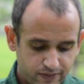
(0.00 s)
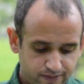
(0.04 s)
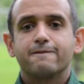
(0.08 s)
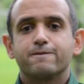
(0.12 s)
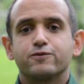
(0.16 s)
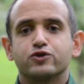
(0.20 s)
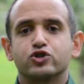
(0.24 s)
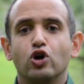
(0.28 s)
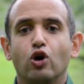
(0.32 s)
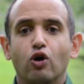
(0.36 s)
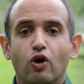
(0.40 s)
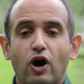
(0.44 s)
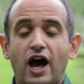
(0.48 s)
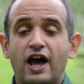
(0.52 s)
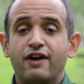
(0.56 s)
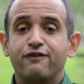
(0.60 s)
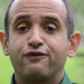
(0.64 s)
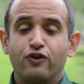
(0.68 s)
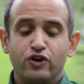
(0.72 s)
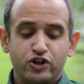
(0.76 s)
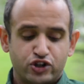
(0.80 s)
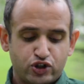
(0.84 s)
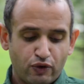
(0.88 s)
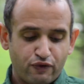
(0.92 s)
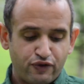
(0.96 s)
So
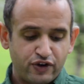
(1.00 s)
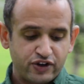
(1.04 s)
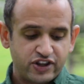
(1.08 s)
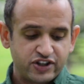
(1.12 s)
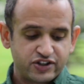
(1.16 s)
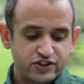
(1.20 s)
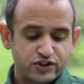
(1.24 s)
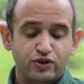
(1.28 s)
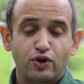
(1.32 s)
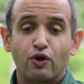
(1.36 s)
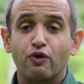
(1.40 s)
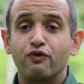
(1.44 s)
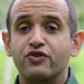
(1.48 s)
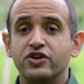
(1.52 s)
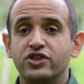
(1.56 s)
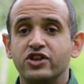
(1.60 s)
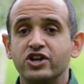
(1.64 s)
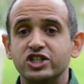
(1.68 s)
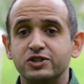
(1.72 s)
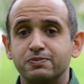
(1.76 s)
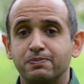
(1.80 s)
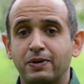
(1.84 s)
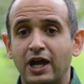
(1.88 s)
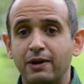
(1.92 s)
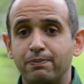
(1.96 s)
for
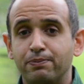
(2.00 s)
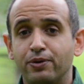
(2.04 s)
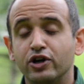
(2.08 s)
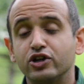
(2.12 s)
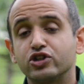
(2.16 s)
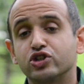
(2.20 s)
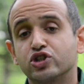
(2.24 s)
this paper,